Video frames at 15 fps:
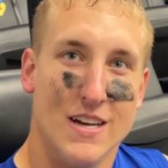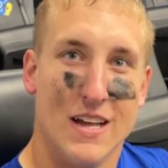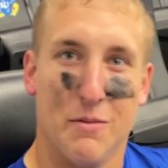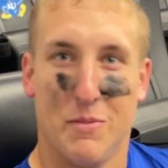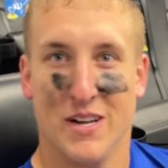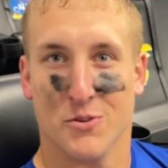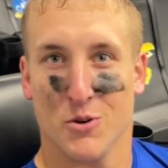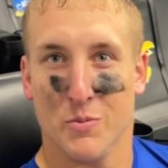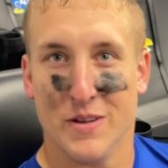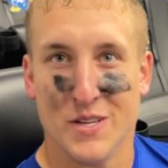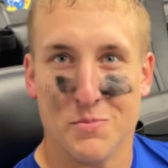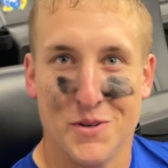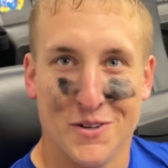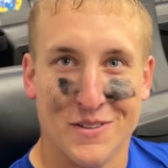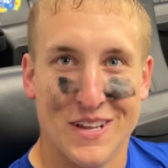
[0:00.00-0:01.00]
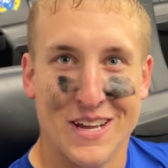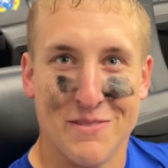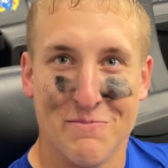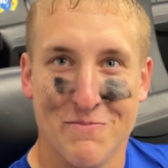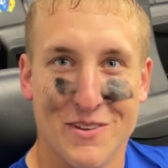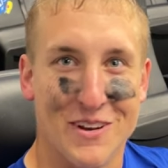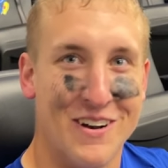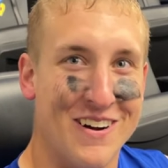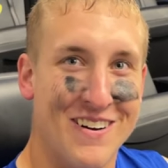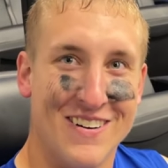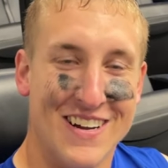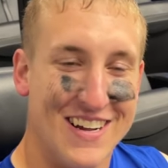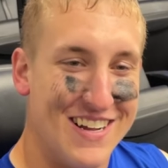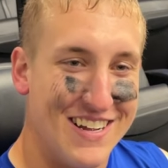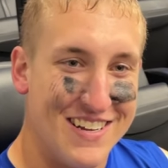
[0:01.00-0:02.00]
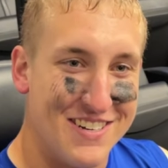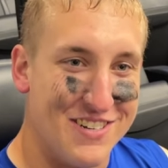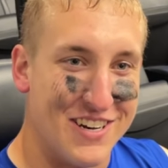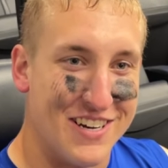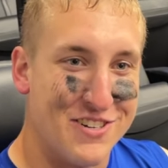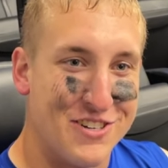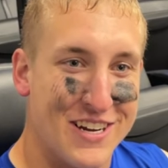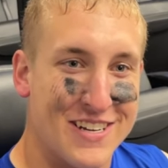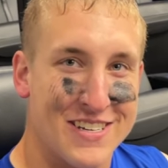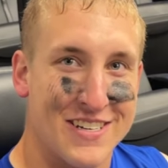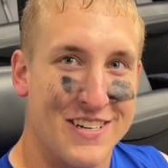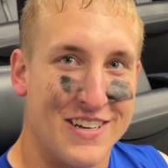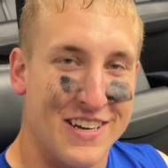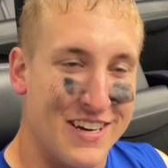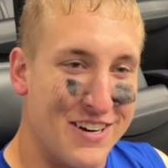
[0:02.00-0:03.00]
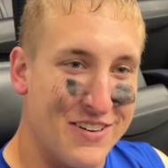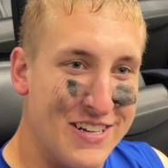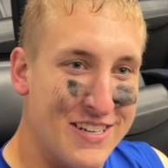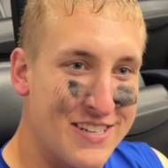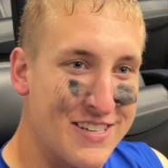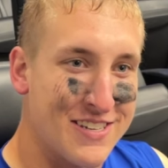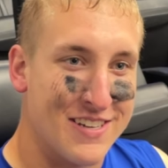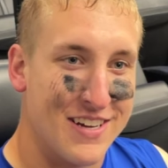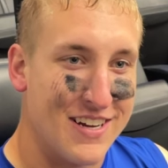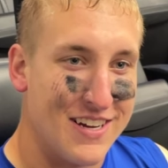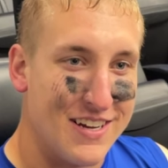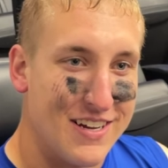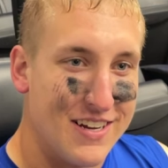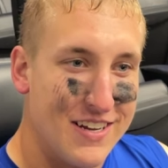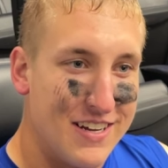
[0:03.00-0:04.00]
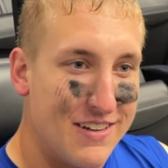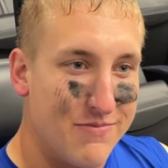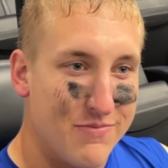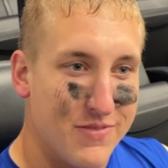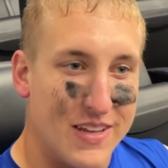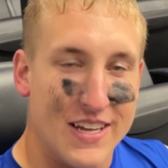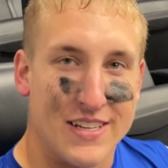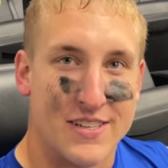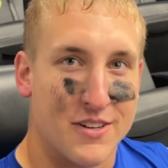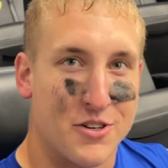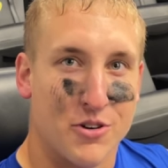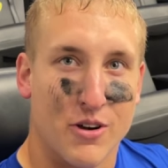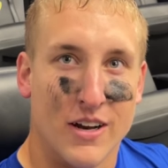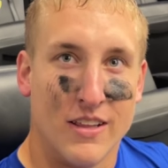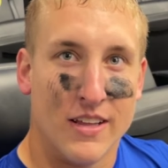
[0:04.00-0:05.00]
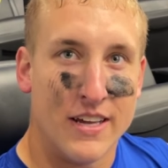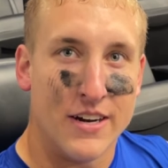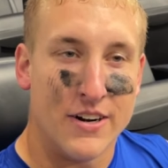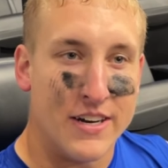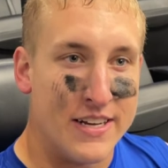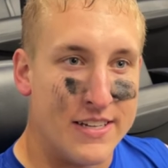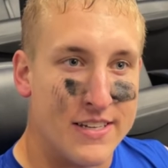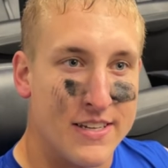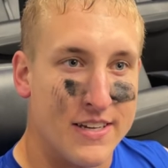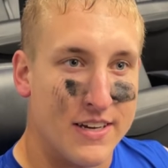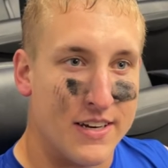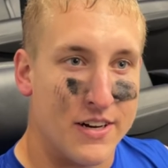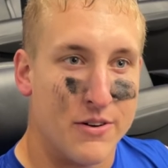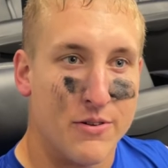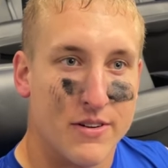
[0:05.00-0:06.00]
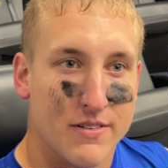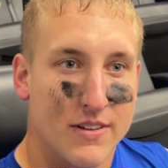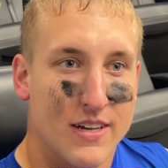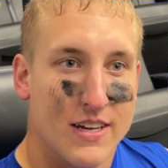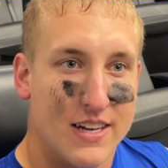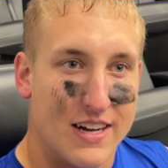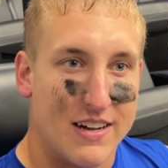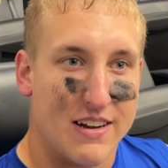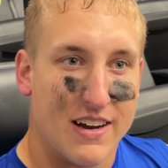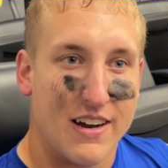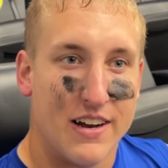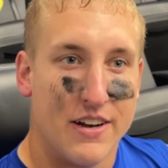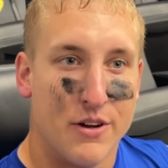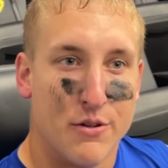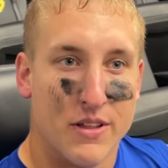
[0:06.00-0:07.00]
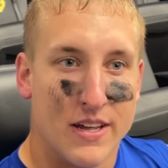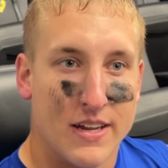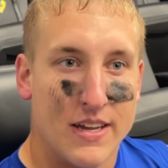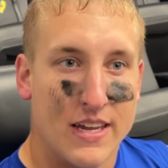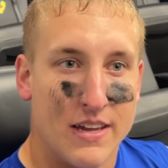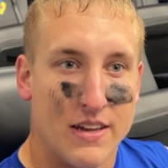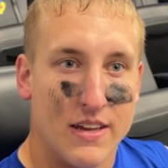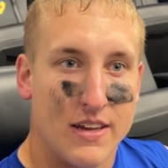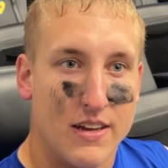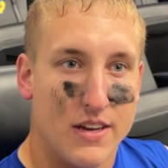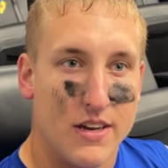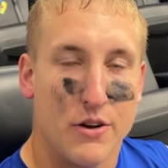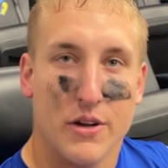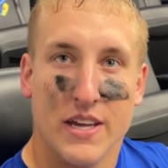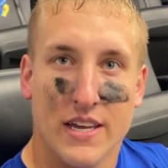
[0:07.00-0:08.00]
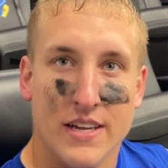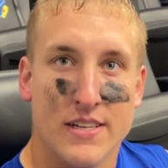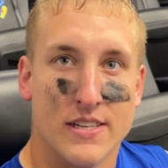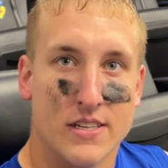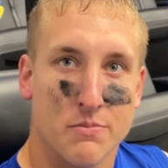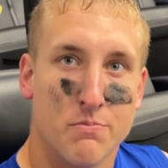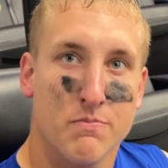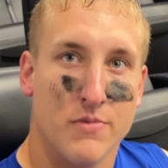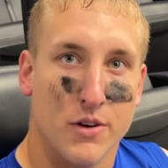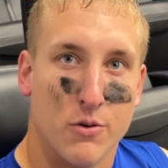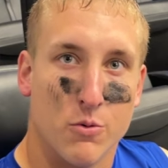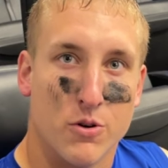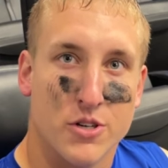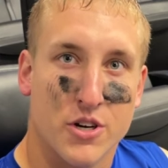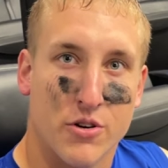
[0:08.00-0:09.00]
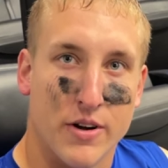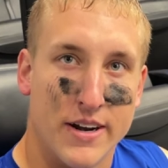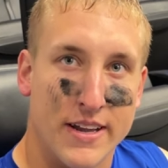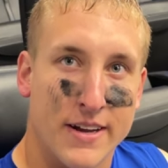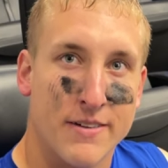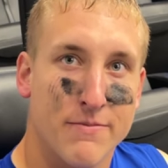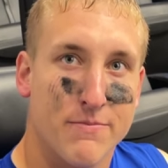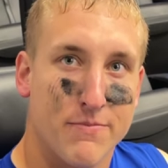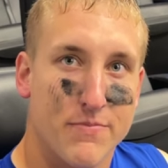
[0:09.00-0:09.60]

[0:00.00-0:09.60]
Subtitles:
Might as well be his middle name, you know. Jason, you know, he's such a great leader. He's, you know, I know that he, you know, he's his, you know, worst critic.